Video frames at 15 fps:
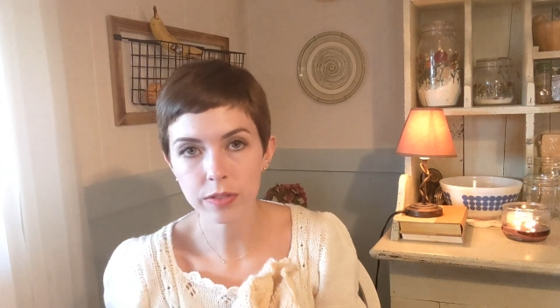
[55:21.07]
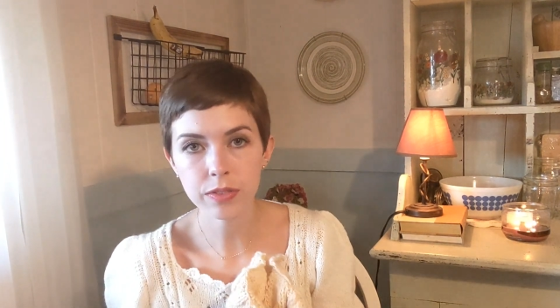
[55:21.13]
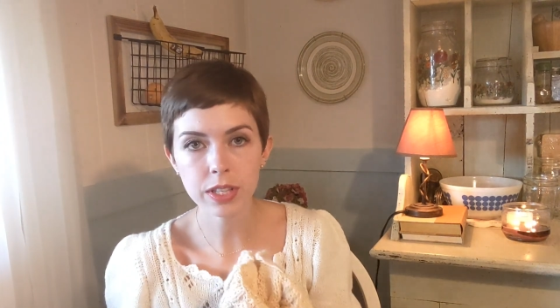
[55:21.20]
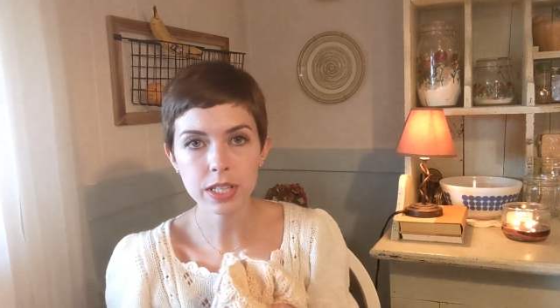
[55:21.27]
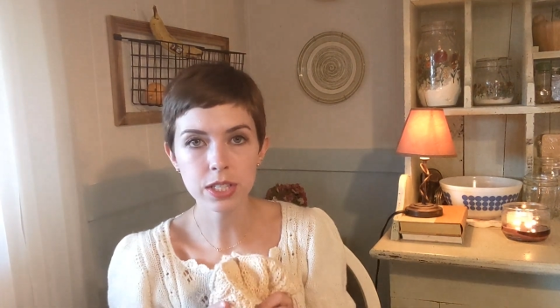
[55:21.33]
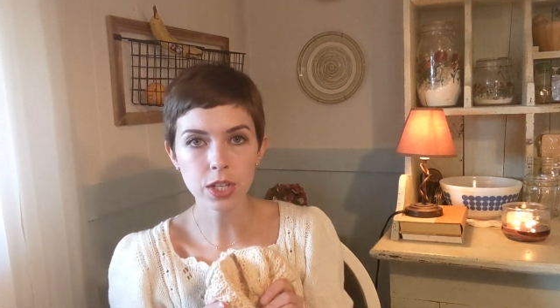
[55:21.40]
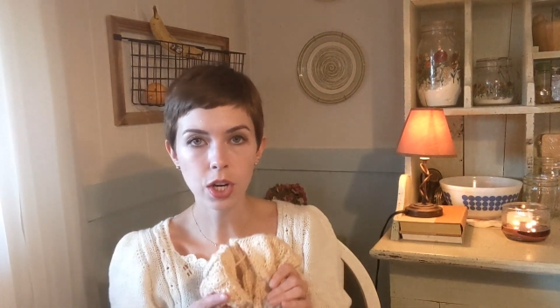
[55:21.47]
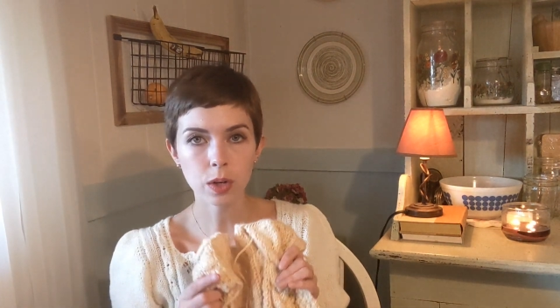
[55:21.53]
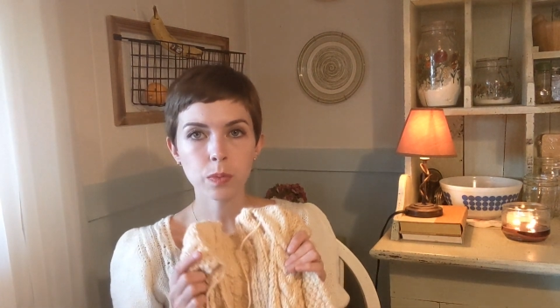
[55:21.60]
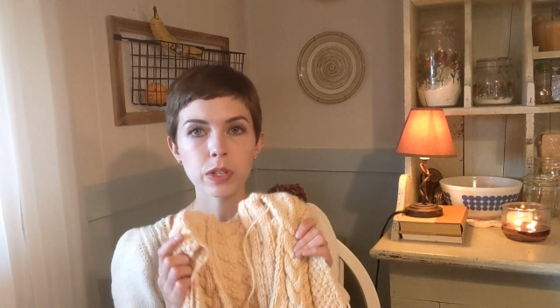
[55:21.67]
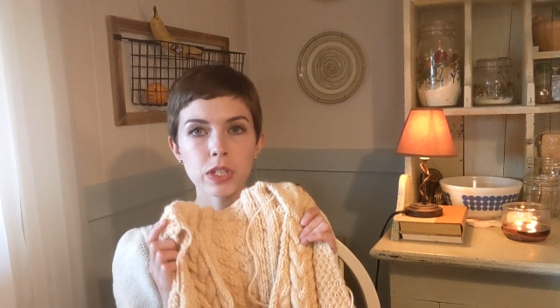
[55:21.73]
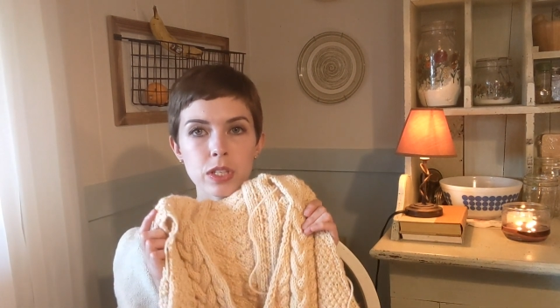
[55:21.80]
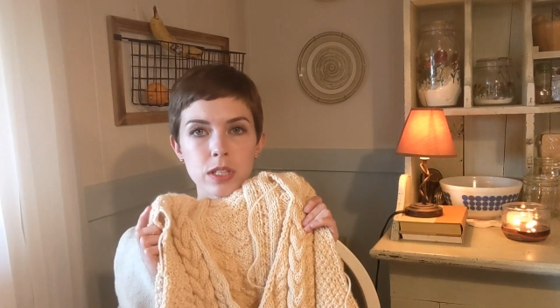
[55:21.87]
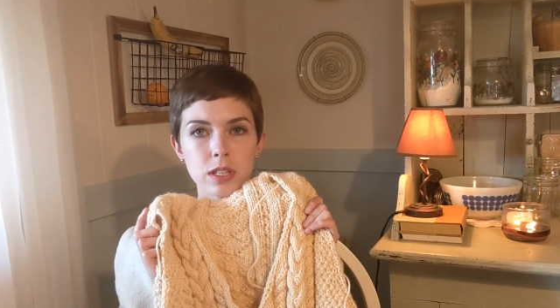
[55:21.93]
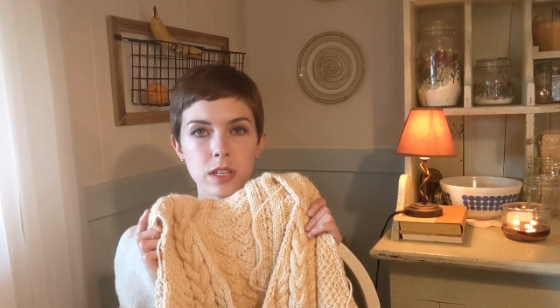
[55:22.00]
of this yarn,
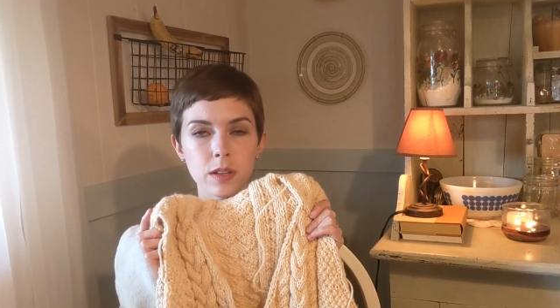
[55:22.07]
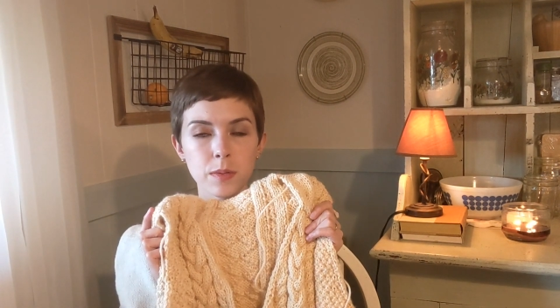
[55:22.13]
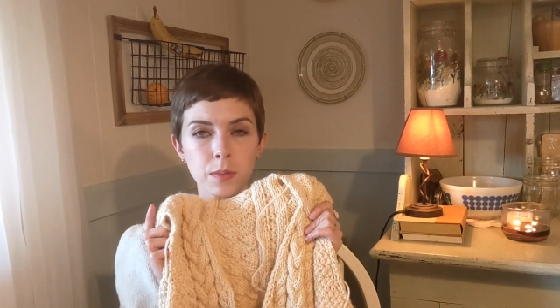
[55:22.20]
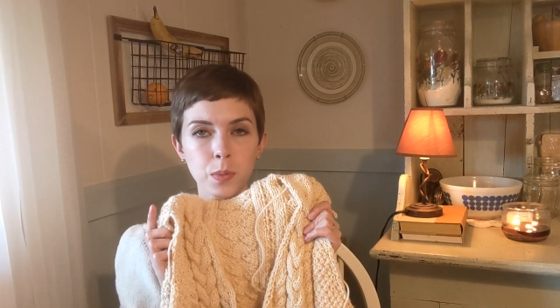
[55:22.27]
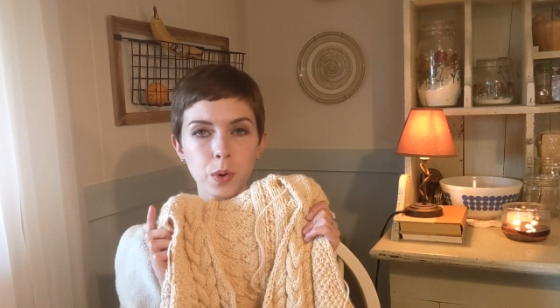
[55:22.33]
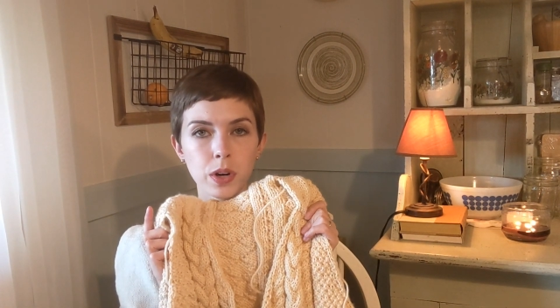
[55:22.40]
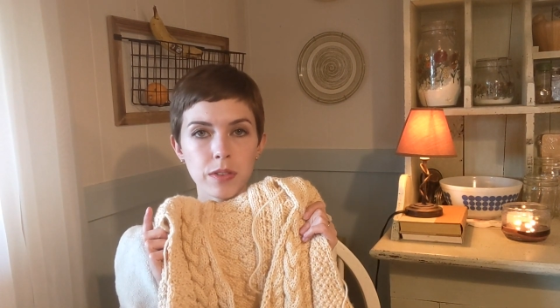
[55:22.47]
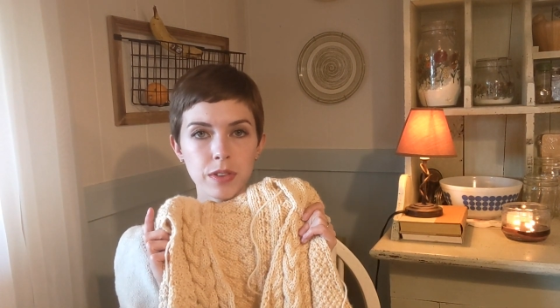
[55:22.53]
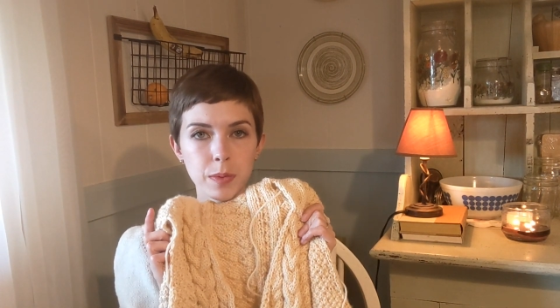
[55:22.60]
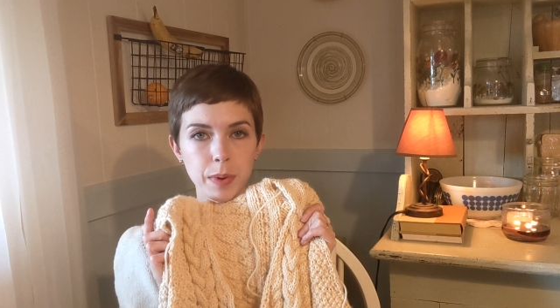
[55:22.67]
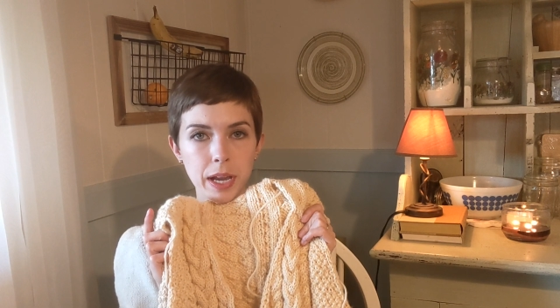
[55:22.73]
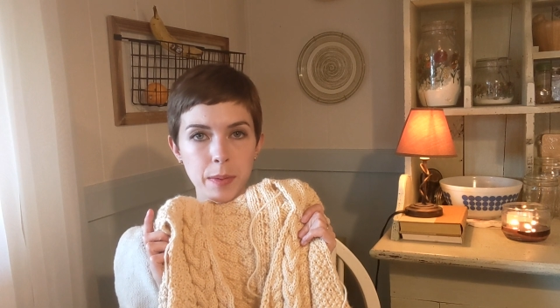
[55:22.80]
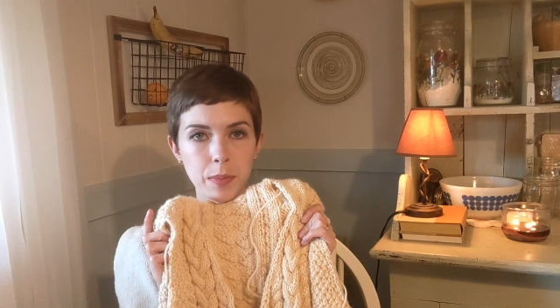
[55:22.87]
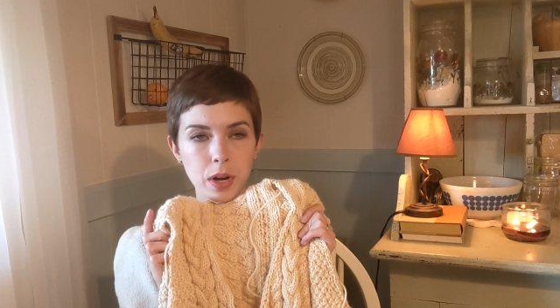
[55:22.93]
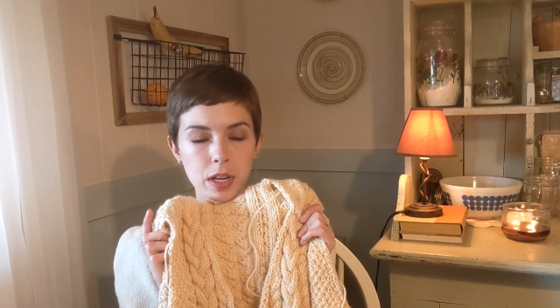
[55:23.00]
which is more of the
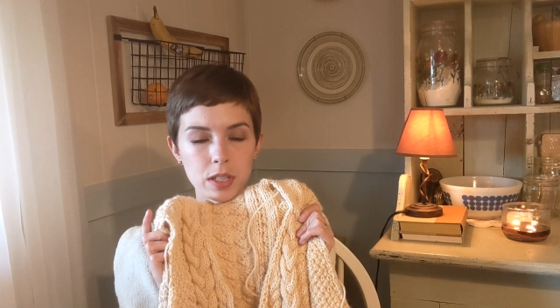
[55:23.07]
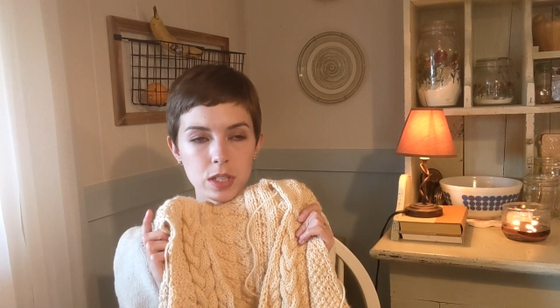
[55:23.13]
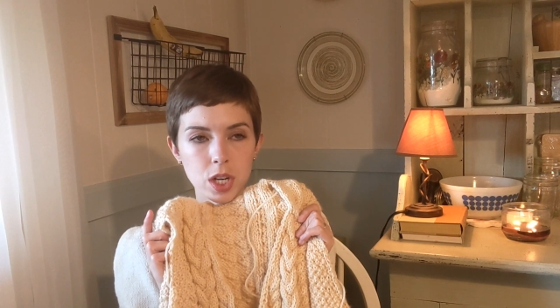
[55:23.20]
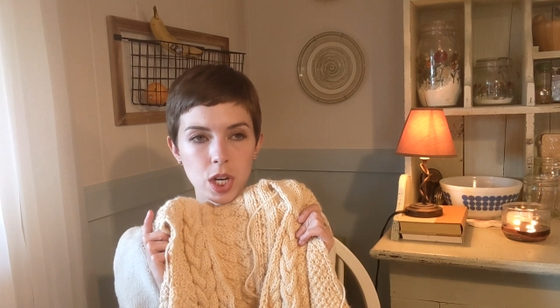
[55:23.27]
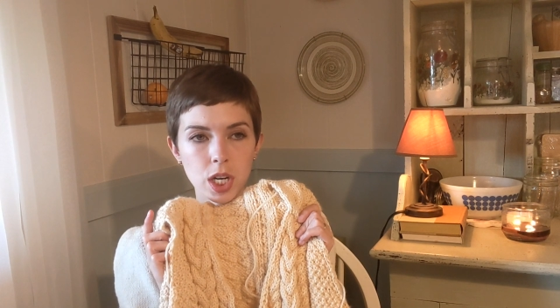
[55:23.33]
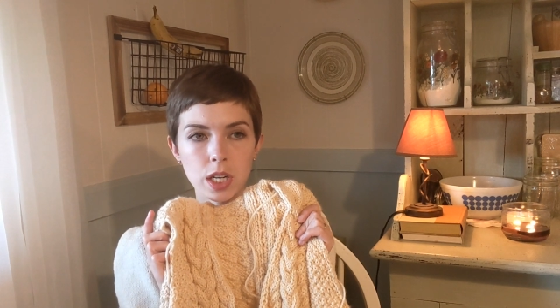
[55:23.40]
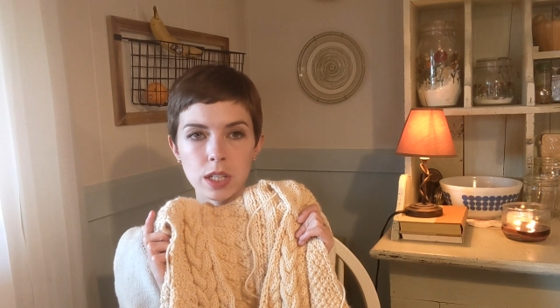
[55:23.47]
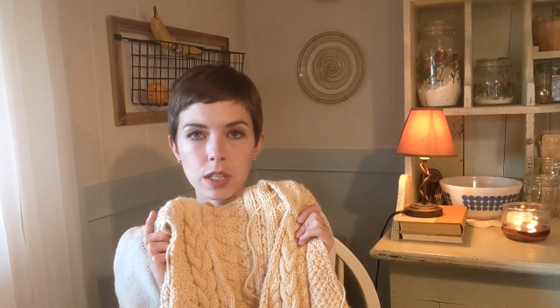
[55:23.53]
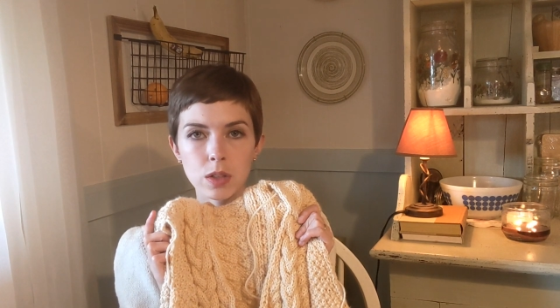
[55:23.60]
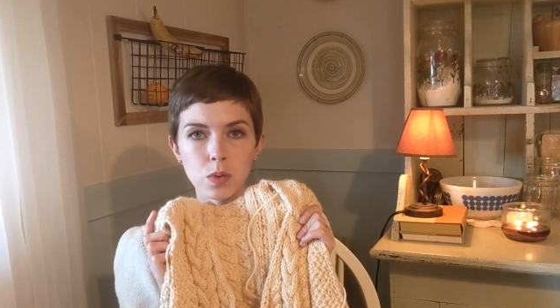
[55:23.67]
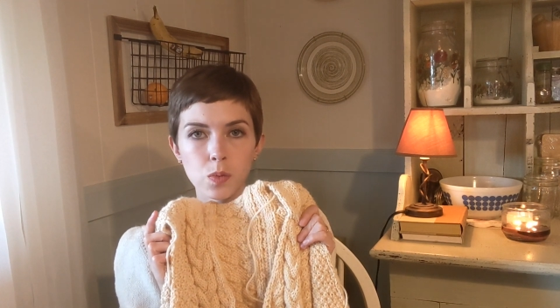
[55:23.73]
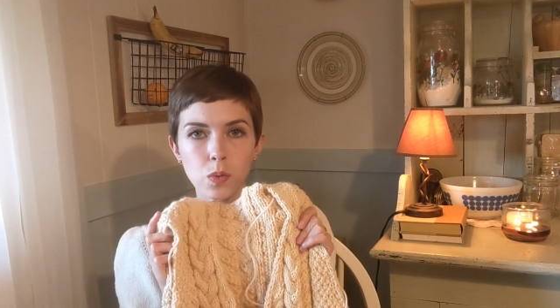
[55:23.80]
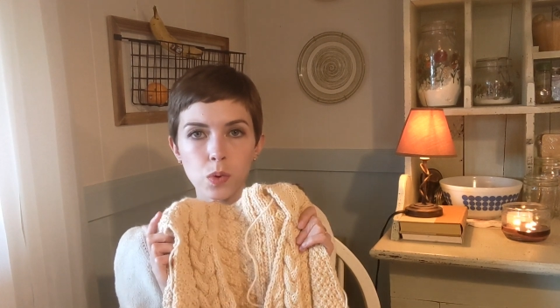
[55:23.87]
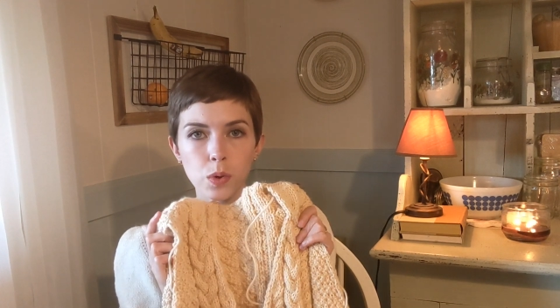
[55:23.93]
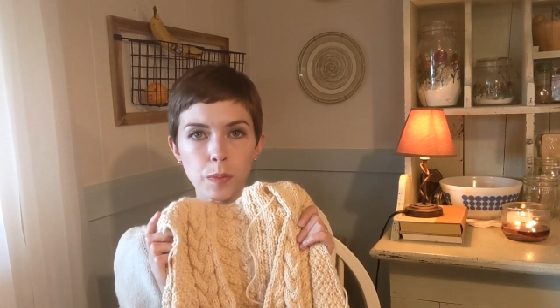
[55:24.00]
Paint Box Yarn
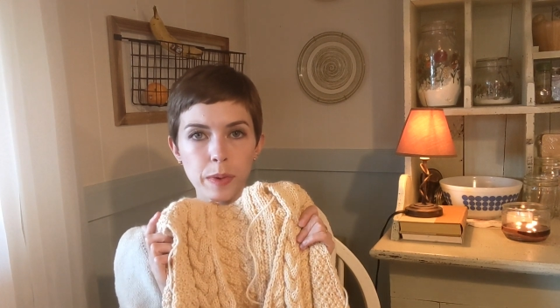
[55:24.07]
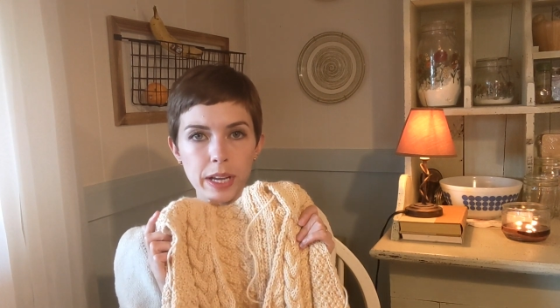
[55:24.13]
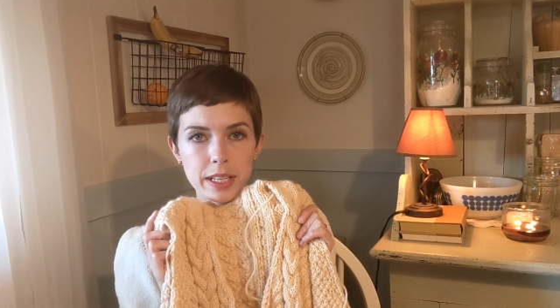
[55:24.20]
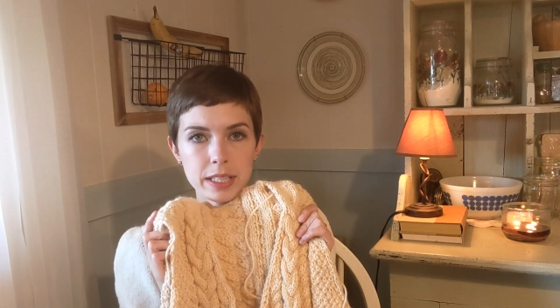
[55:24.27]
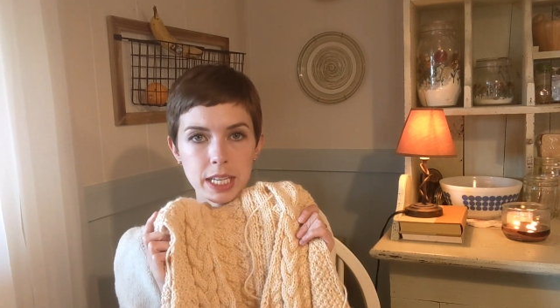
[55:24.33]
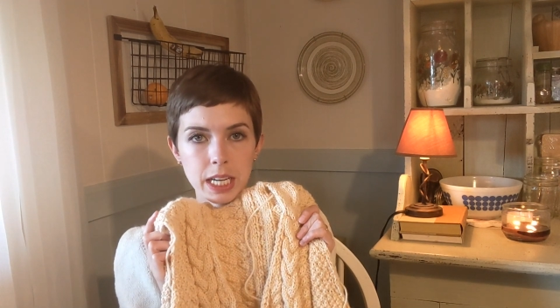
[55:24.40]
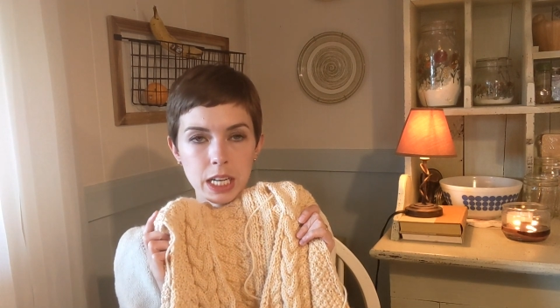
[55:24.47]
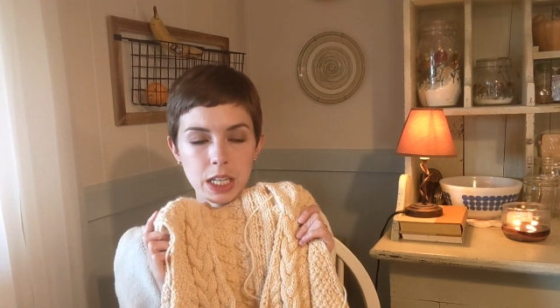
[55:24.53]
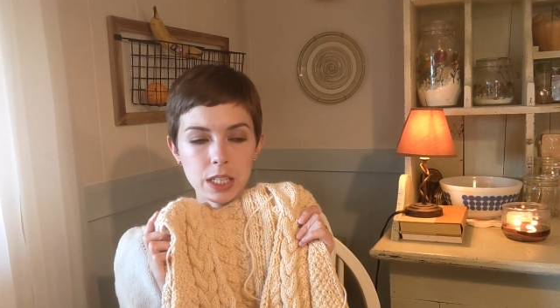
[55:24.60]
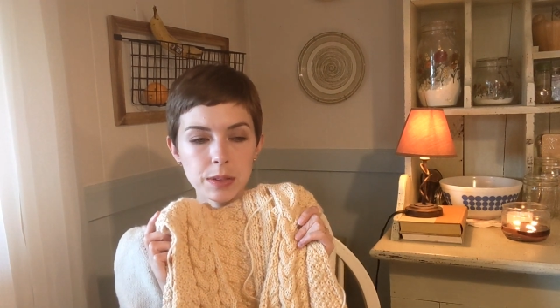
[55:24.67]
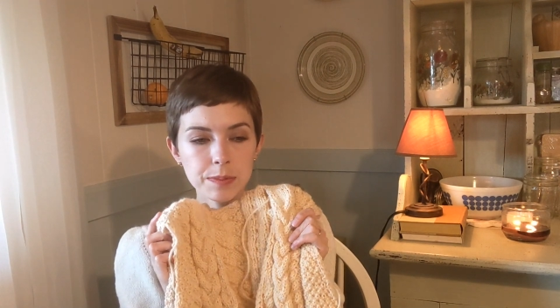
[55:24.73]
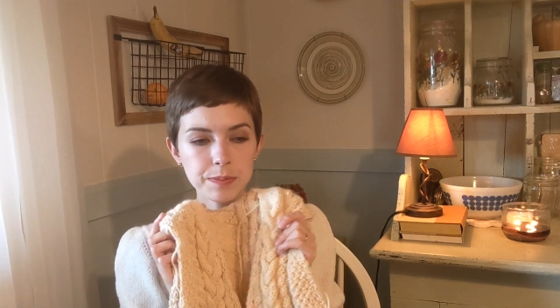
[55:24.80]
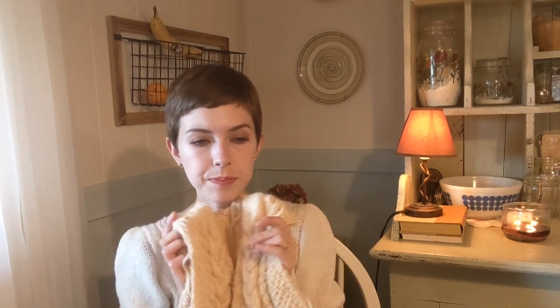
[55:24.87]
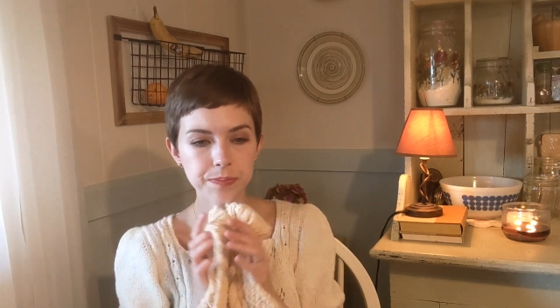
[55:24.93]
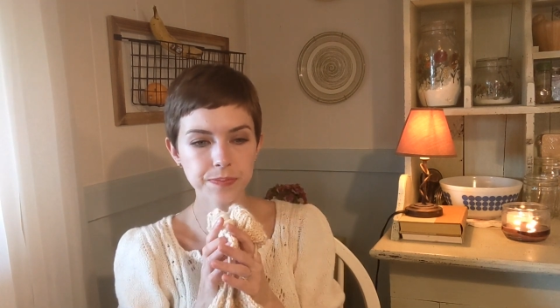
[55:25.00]
Wool Mix Aran.